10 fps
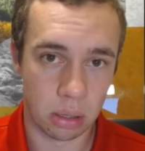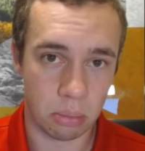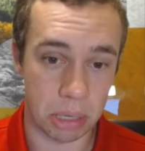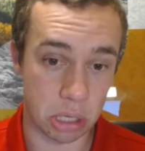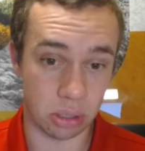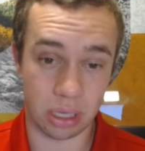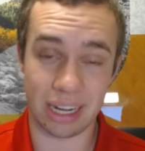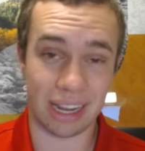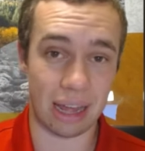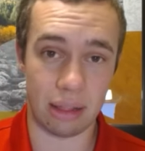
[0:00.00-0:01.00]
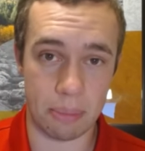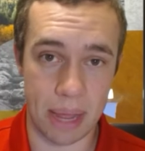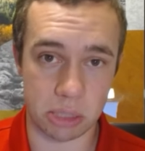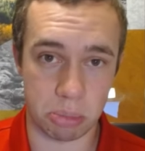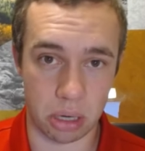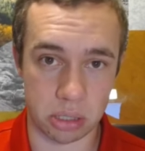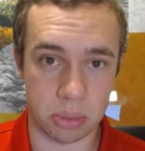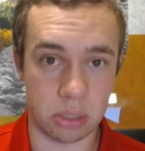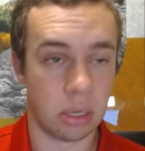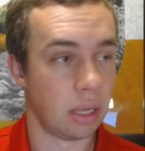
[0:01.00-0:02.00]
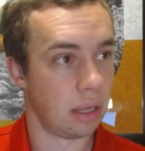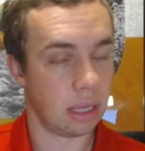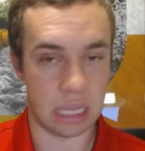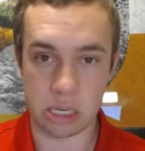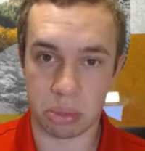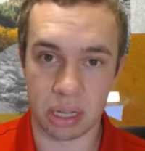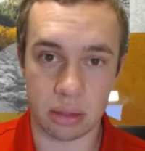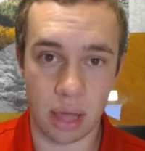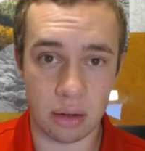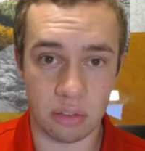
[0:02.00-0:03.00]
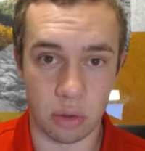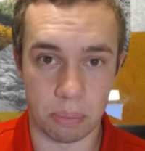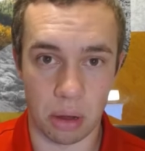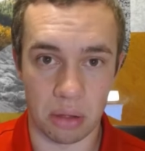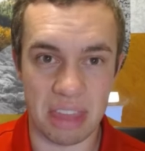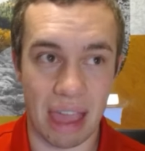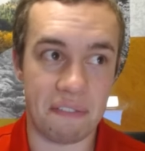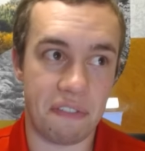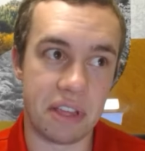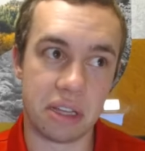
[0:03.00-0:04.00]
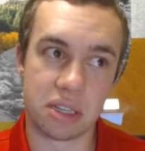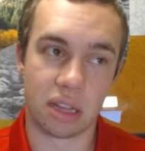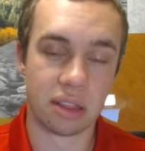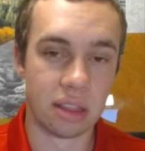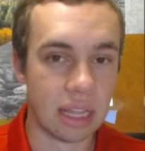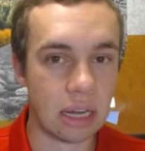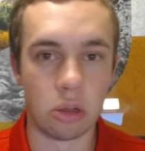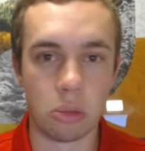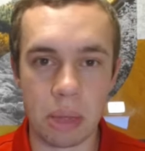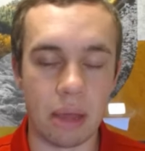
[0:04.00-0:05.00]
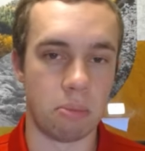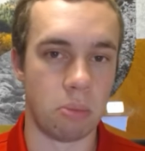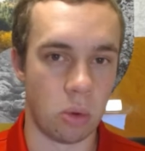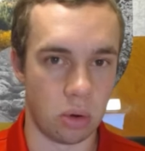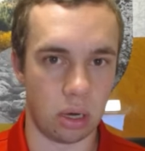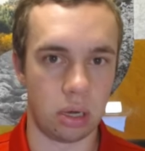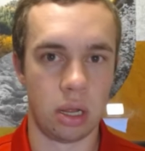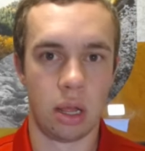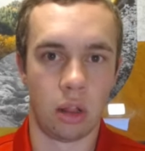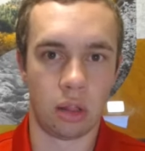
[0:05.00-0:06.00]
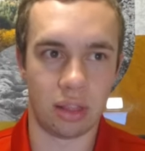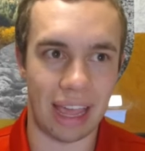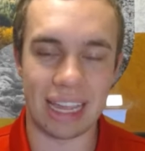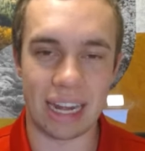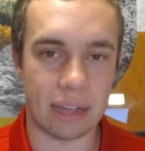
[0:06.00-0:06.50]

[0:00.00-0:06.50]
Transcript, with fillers: But you look at a guy like Max Brosmer, he's played a lot of football. That feels a little bit more like an